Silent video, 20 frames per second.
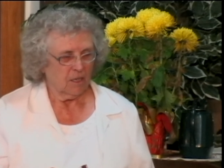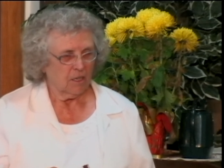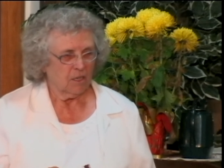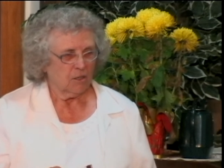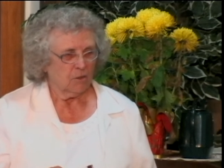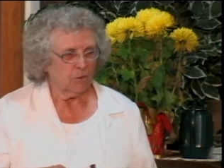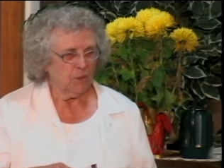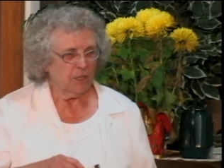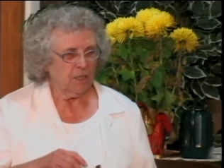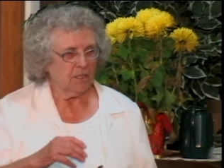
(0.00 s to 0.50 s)

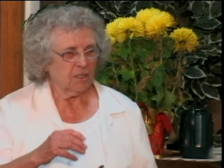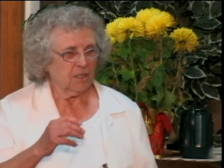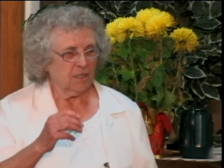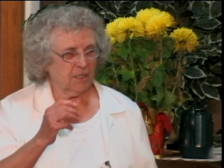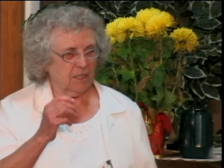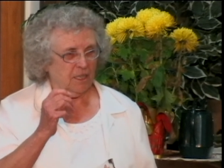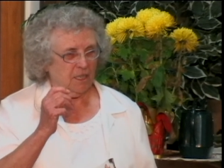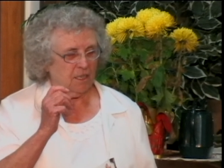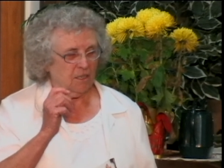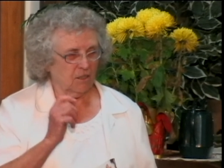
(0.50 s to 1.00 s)
we can
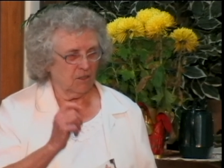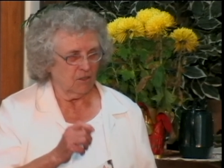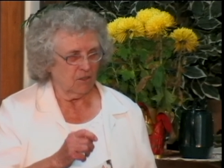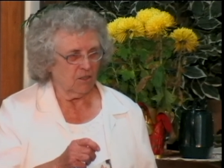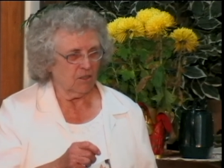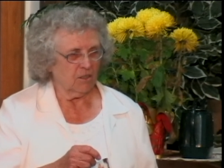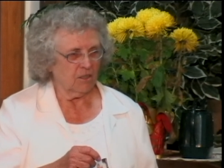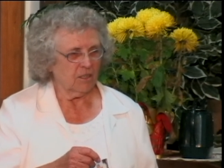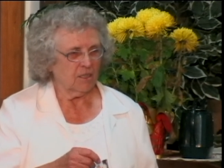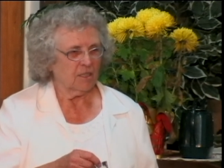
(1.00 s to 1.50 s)
say,
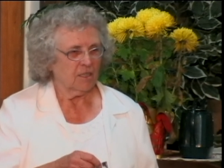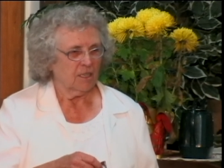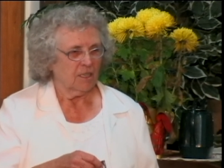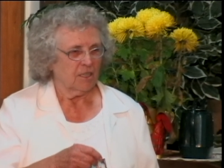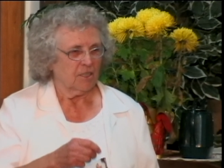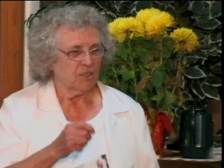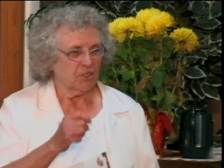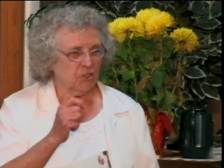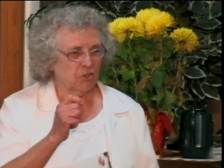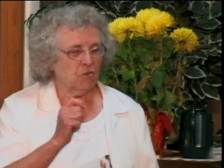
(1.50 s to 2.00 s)
Lord,
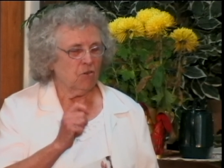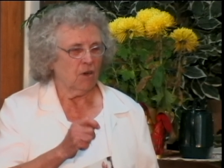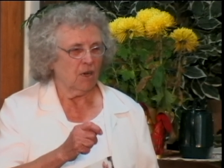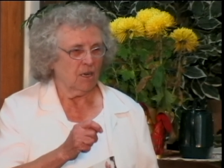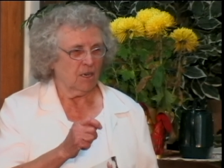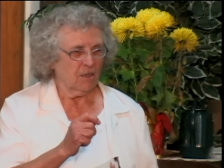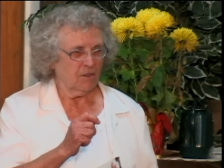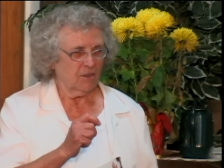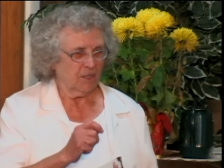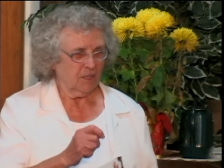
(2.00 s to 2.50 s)
you
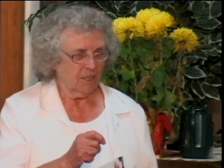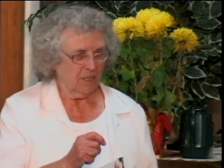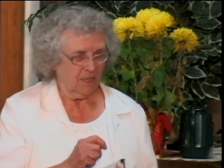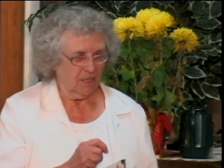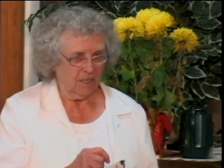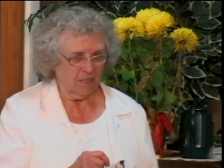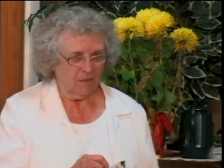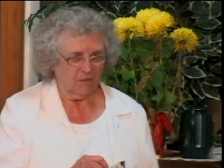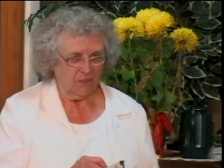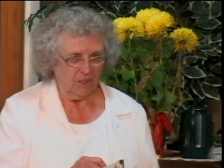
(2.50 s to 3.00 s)
are the King
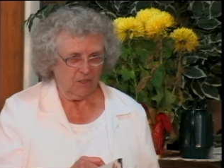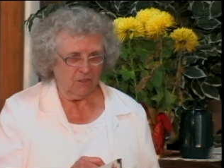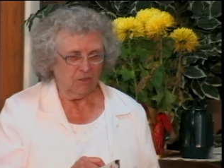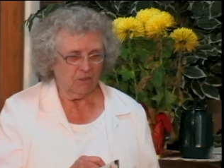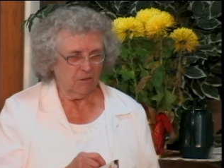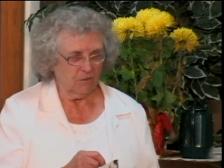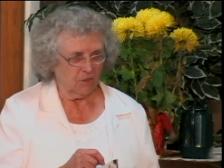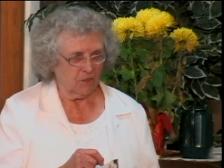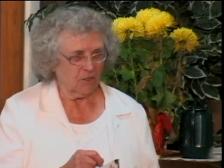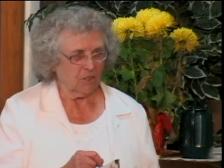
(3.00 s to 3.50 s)
of the
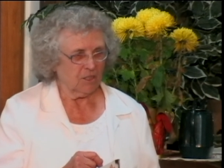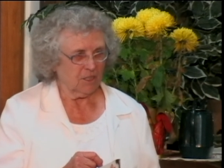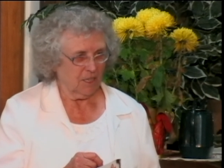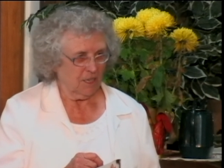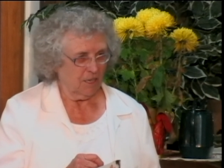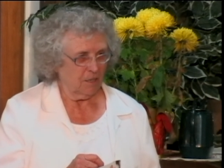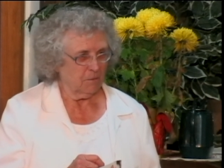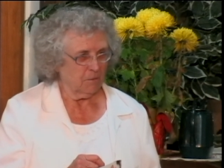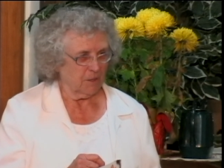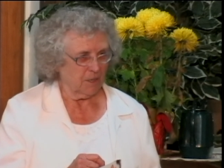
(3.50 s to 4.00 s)
universe,
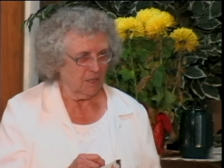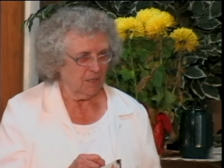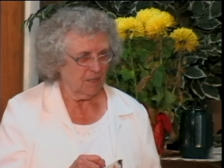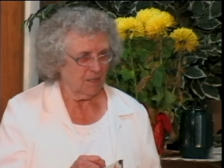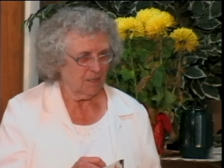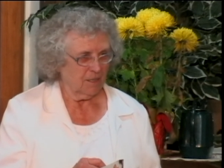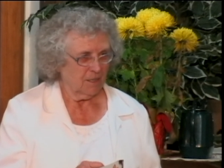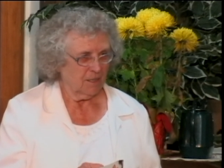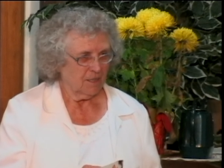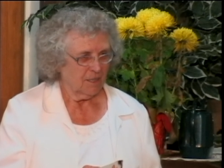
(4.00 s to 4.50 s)
can't we?
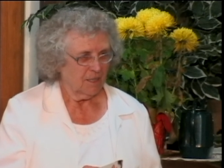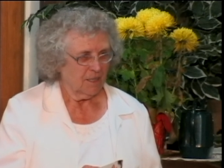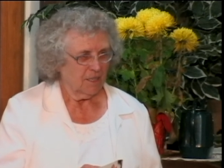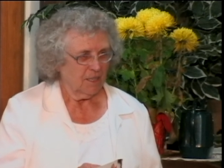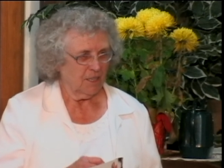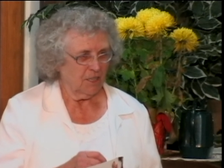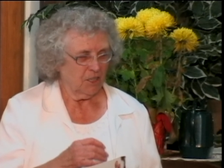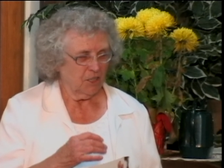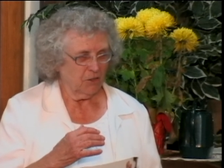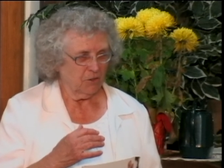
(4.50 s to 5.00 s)

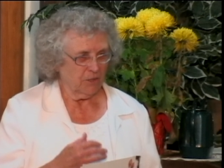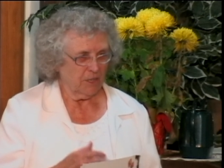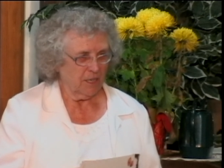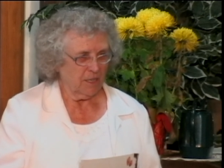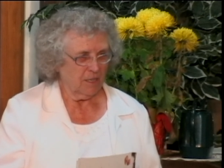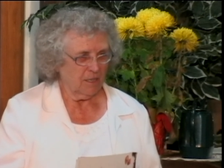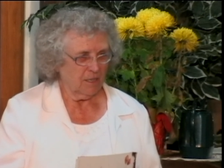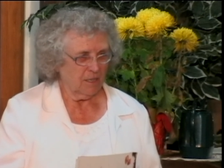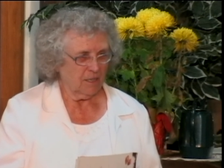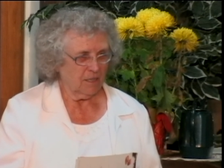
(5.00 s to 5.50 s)
He
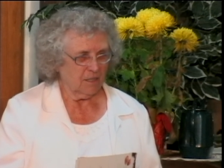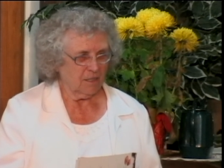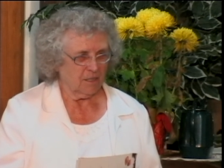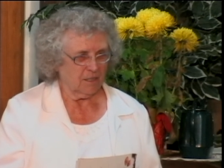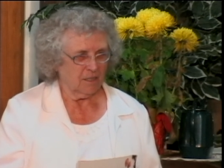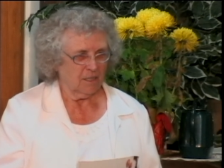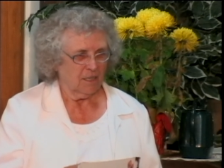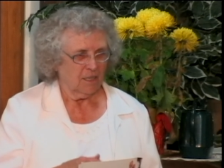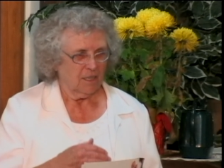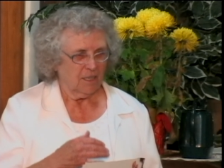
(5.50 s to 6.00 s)
created us,
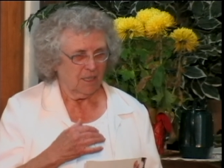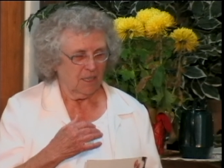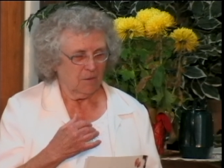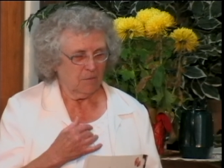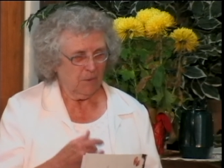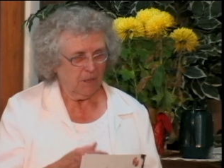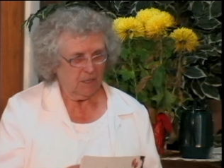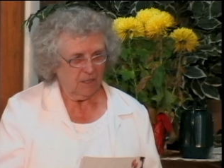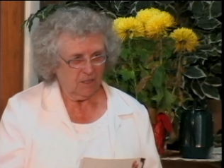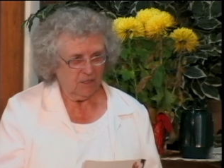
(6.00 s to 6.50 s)
he
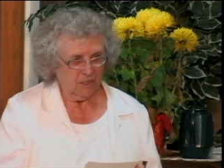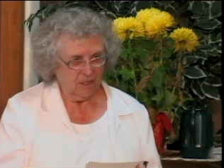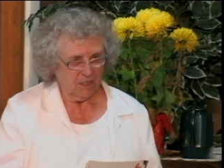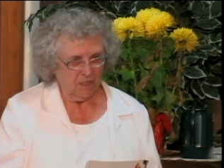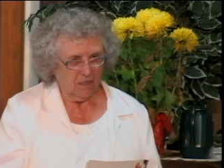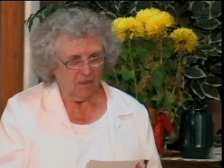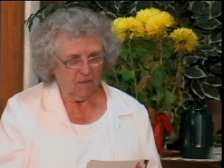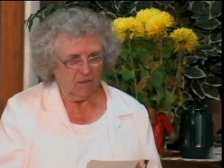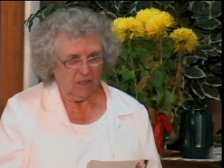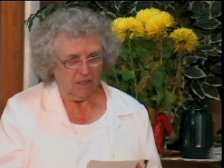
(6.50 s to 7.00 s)
made us in
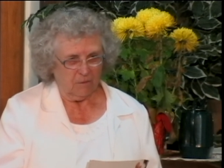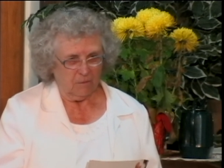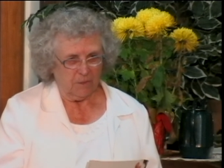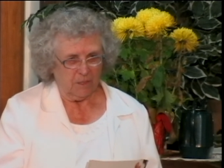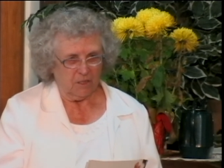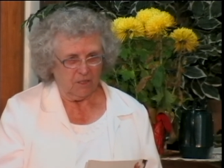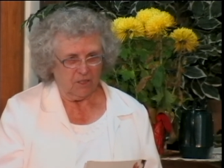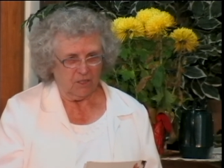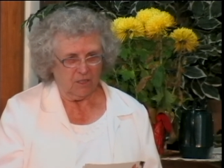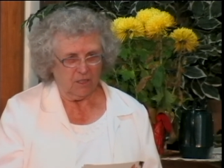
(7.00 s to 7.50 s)
our
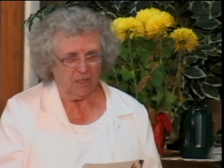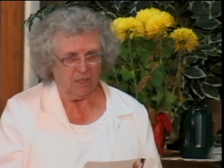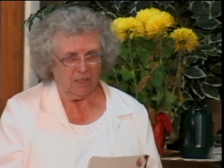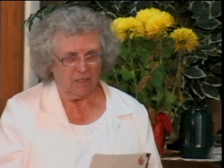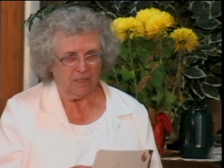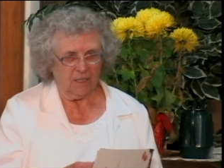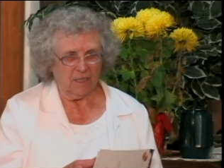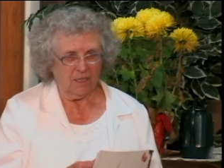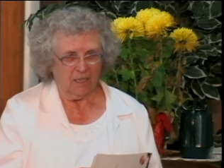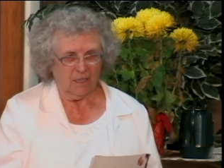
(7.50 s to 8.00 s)
image, and
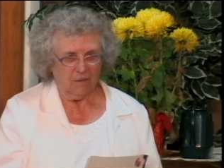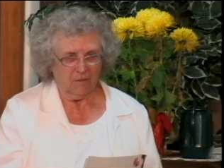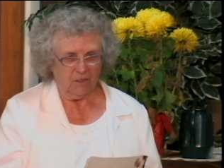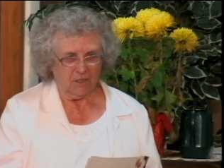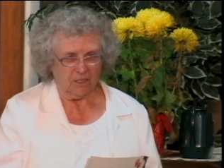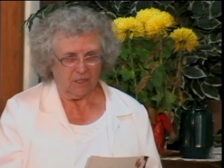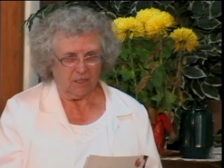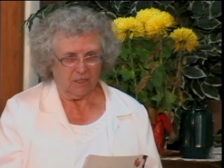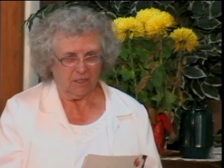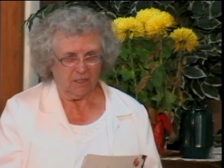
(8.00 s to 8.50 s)
he loves
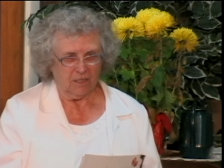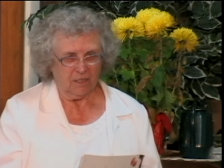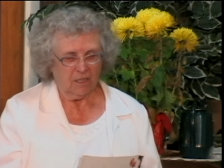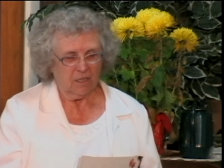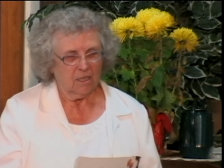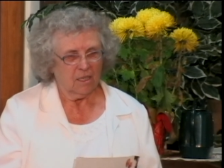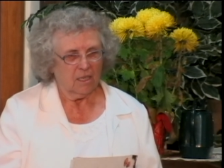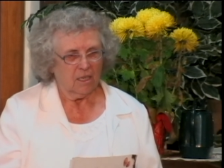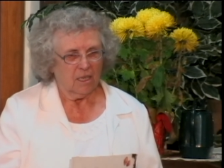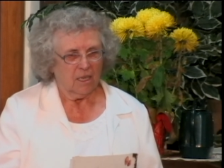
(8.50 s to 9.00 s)
us.
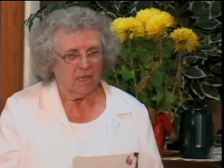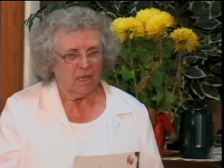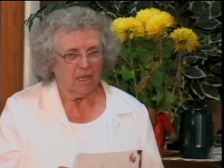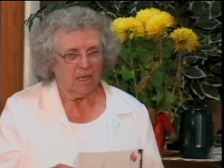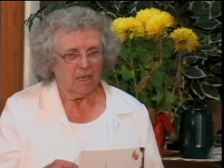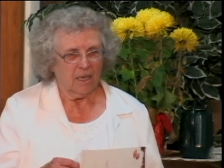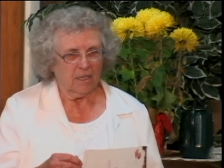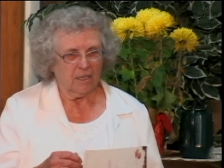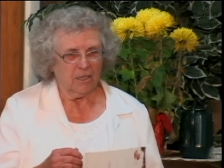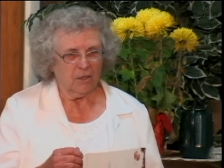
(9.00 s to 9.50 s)

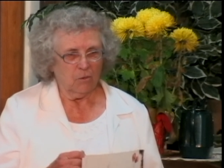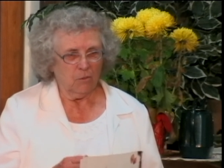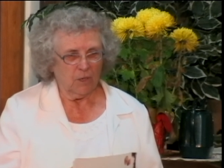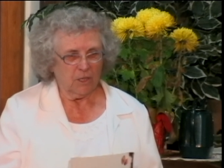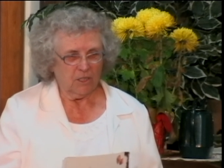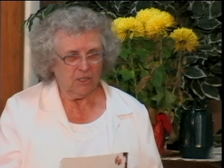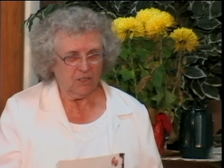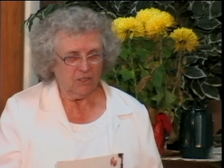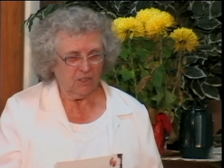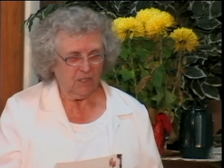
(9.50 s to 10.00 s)
And he
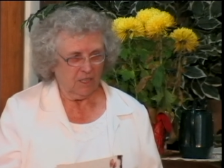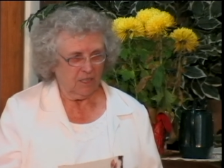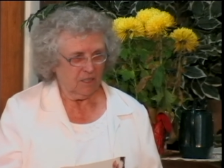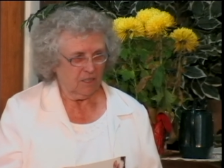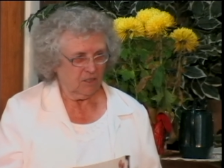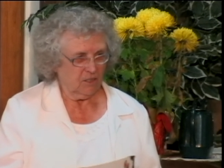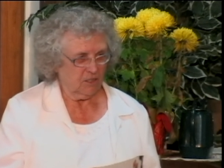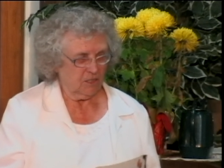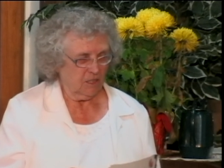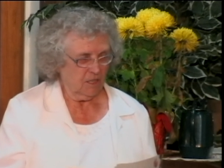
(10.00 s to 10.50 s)
wants to take
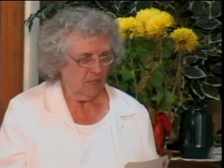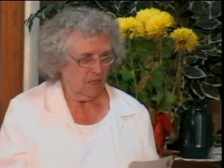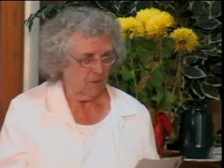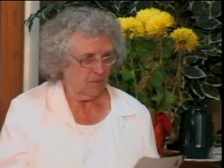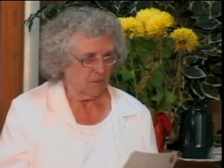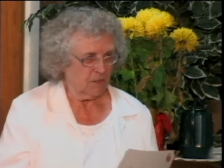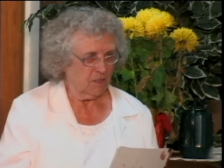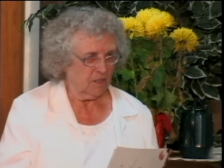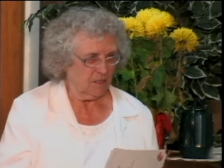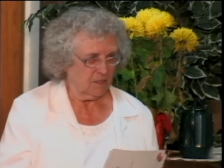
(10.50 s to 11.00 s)
us to heaven,
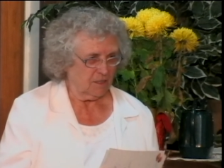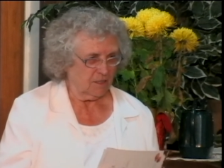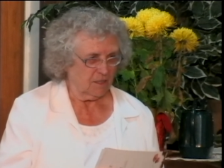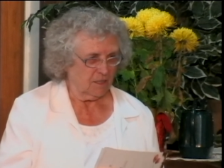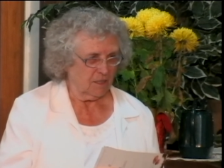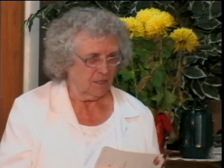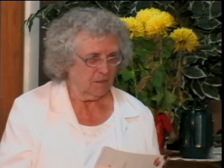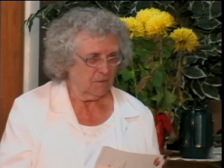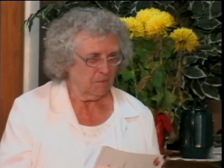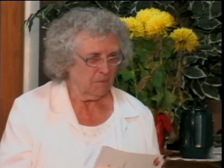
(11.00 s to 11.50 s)
doesn't he?
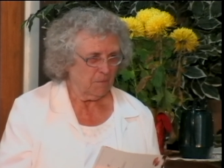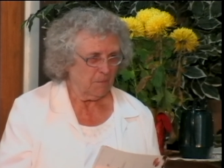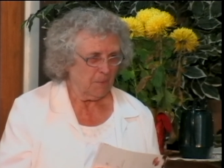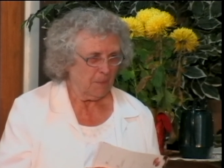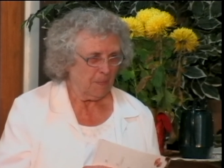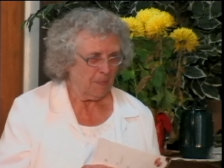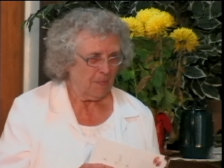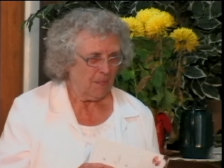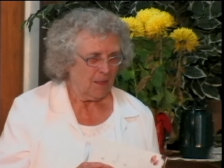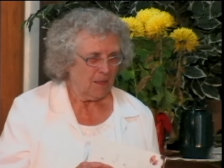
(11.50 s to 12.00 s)

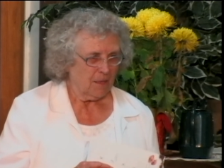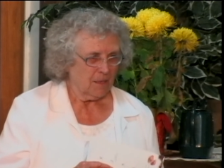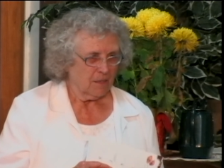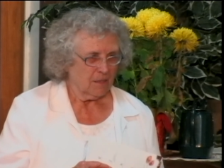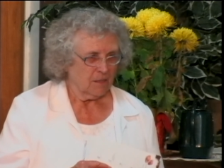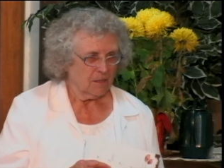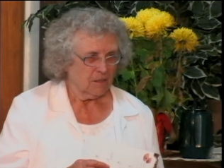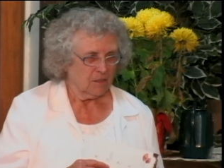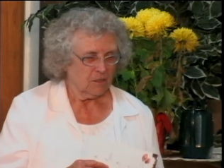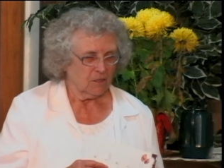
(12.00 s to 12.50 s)
Amen.
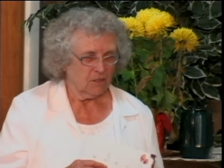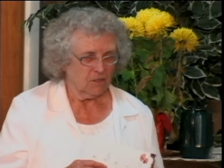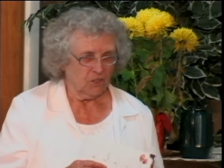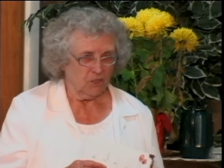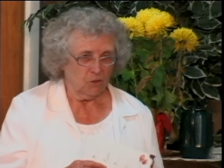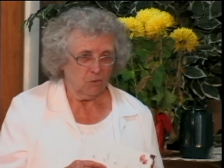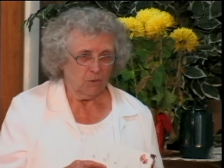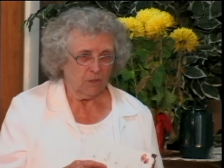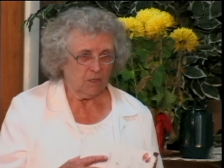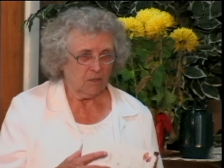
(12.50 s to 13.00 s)
Do
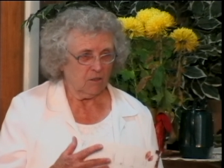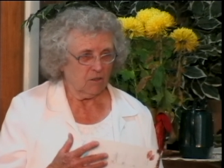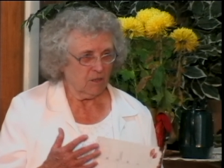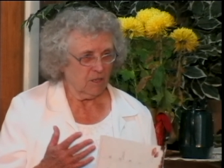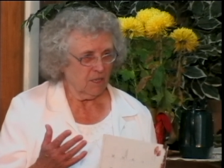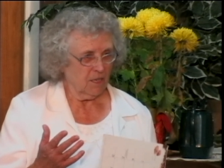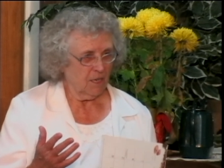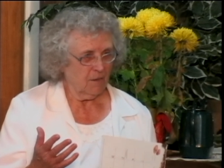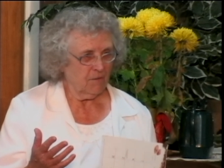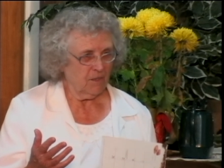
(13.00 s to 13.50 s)
you want to go to
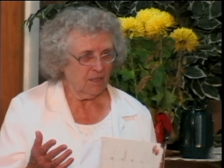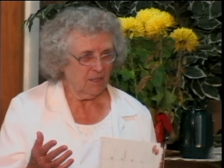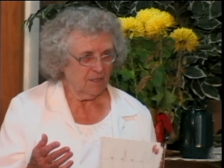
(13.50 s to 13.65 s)
heaven?